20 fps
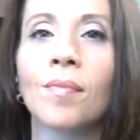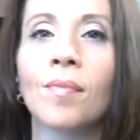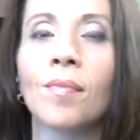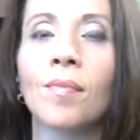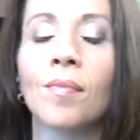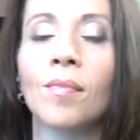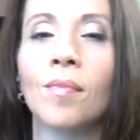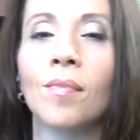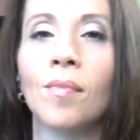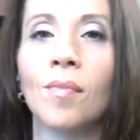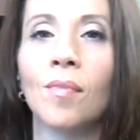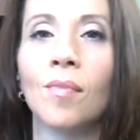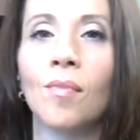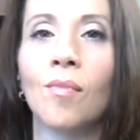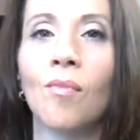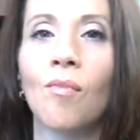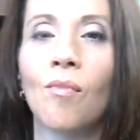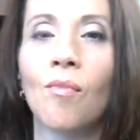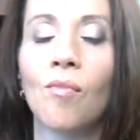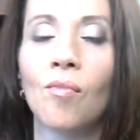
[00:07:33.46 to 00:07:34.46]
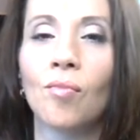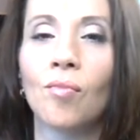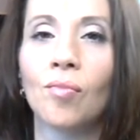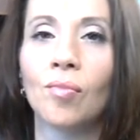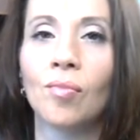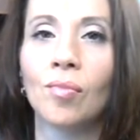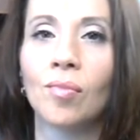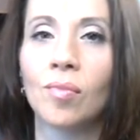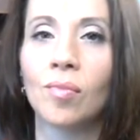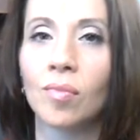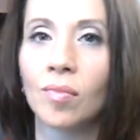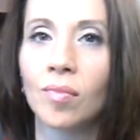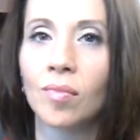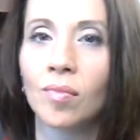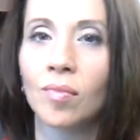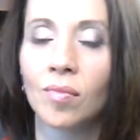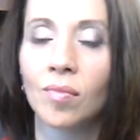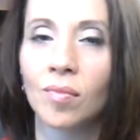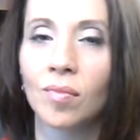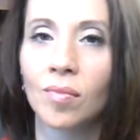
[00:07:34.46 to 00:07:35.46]

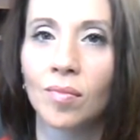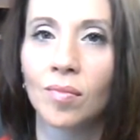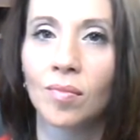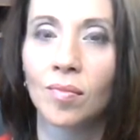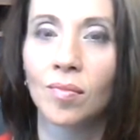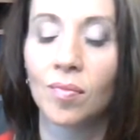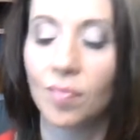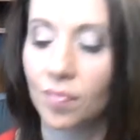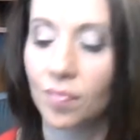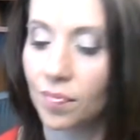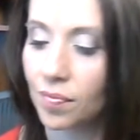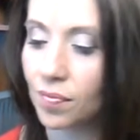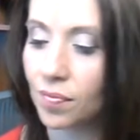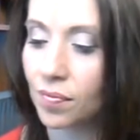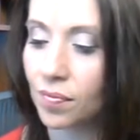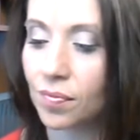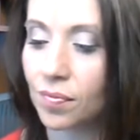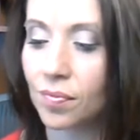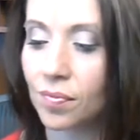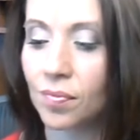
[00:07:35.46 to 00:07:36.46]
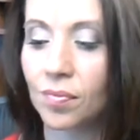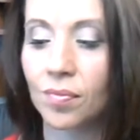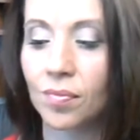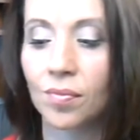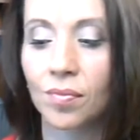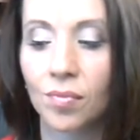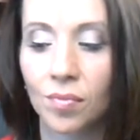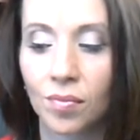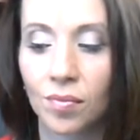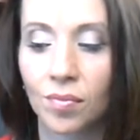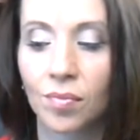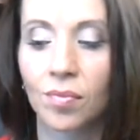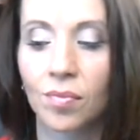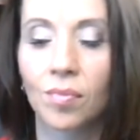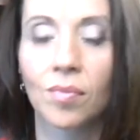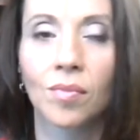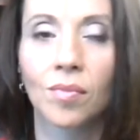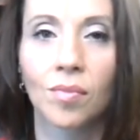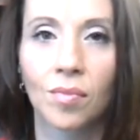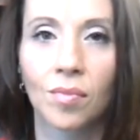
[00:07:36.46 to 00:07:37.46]

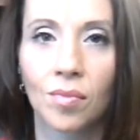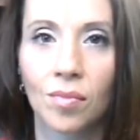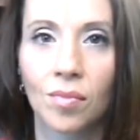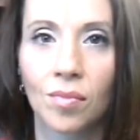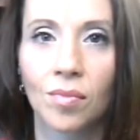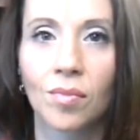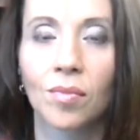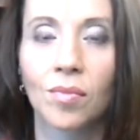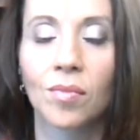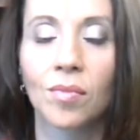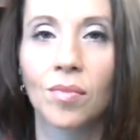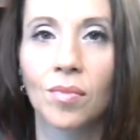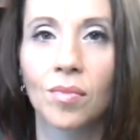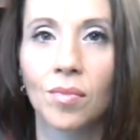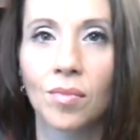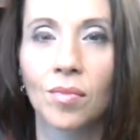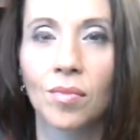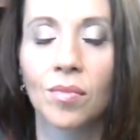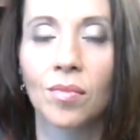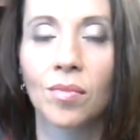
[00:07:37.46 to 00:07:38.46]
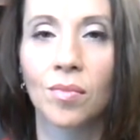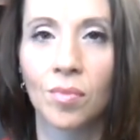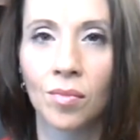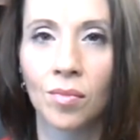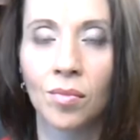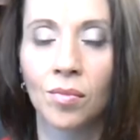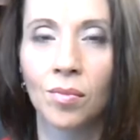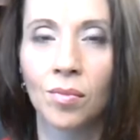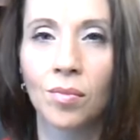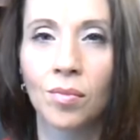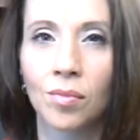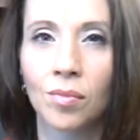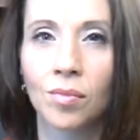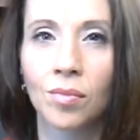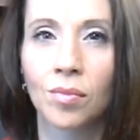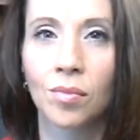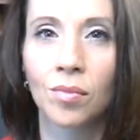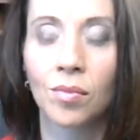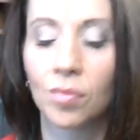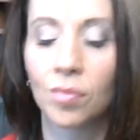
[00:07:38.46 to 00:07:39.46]

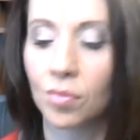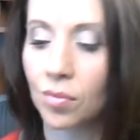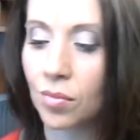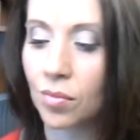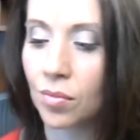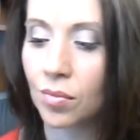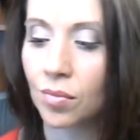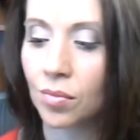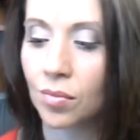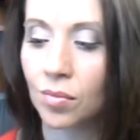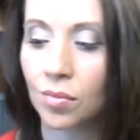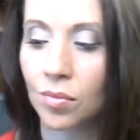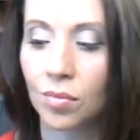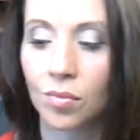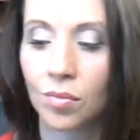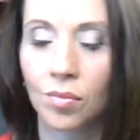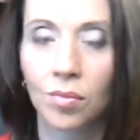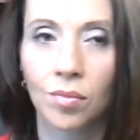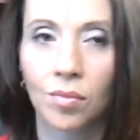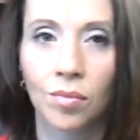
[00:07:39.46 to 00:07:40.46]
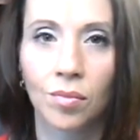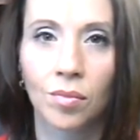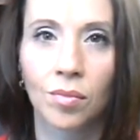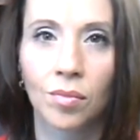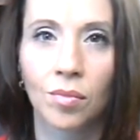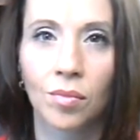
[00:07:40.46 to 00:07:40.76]
The person shown says nothing.